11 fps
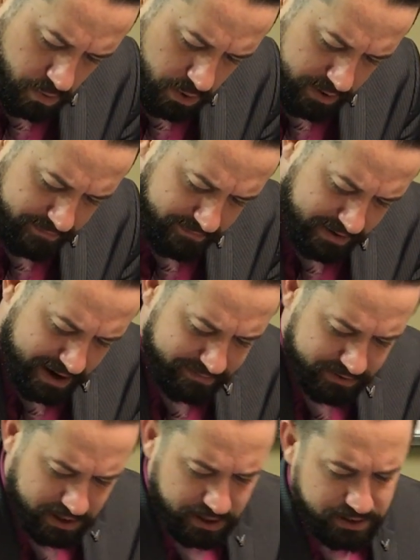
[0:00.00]
1
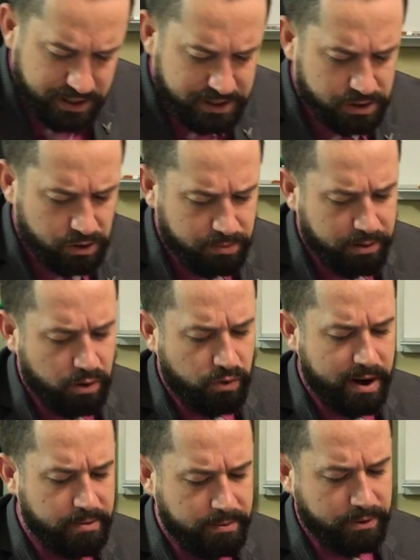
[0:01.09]
5-ton. Digital
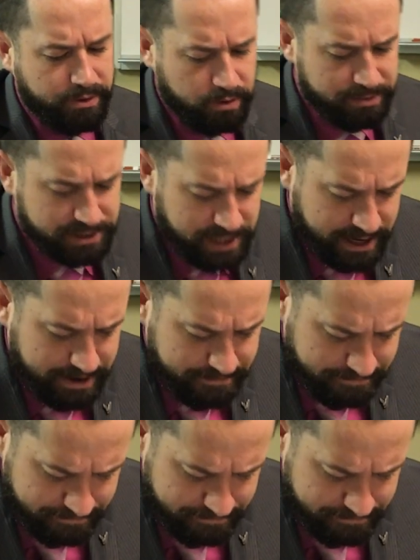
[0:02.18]
programmable thermostat?